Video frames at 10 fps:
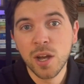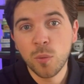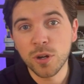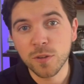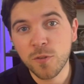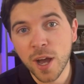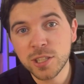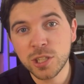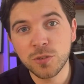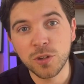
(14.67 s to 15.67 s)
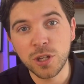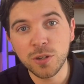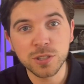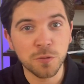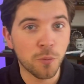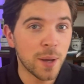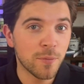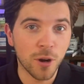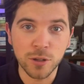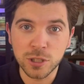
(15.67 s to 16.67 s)
will advise you to use a
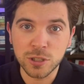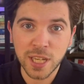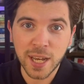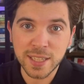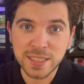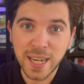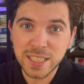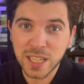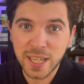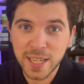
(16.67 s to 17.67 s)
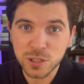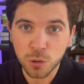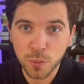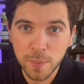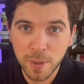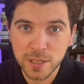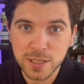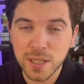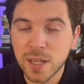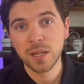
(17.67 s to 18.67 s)
framework such as Next.js or Remix?